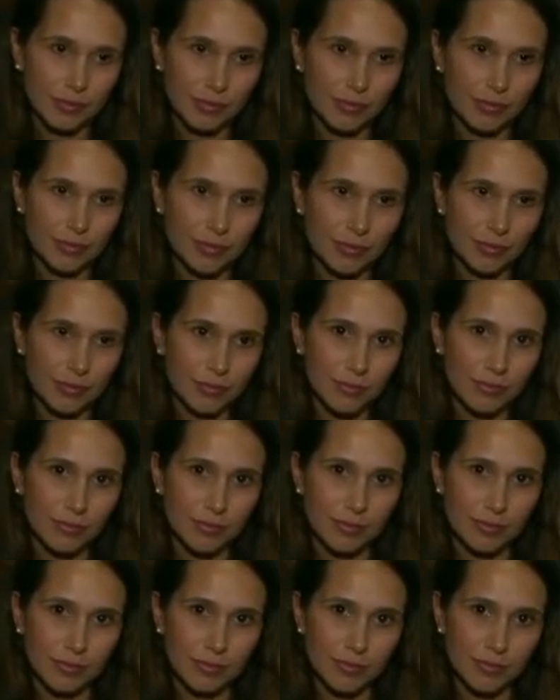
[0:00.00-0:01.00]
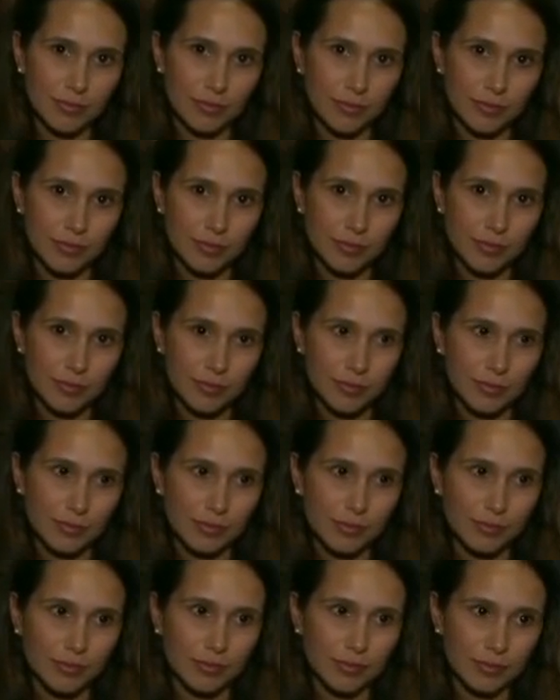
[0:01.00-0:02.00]

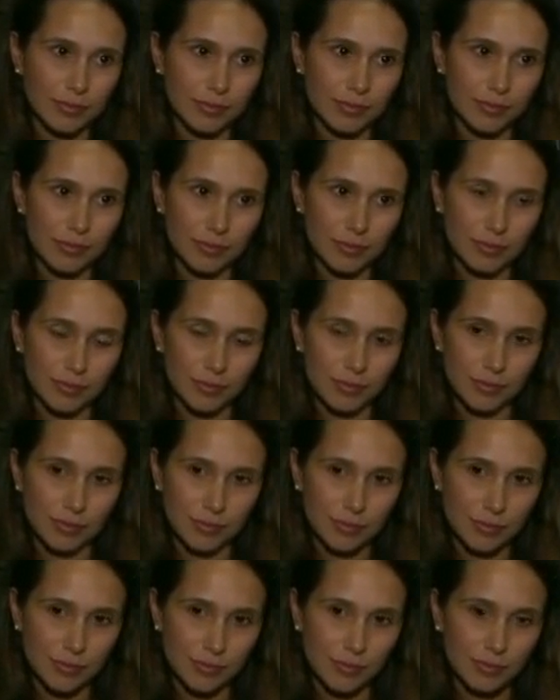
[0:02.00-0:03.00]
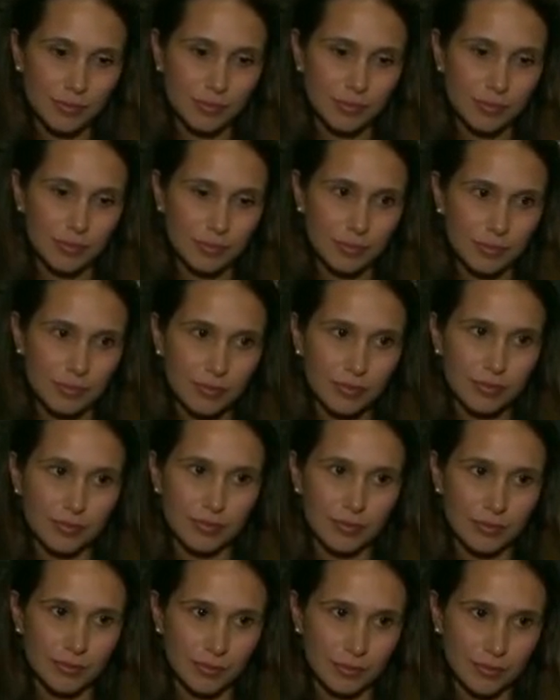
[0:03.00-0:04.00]

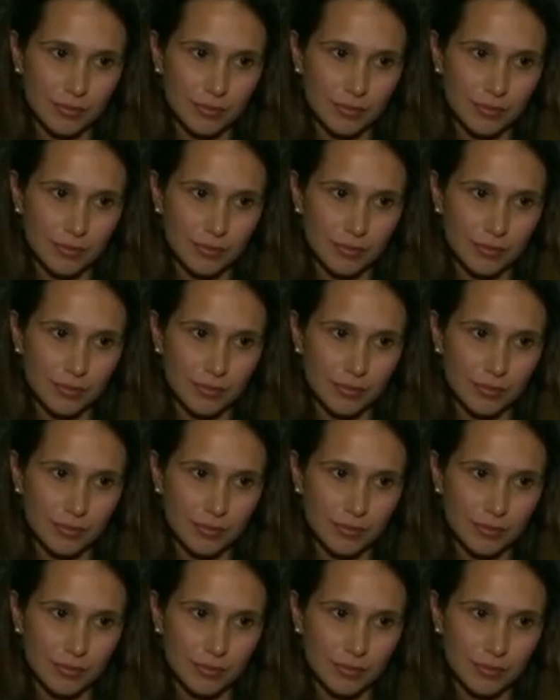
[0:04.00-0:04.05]
(not speaking)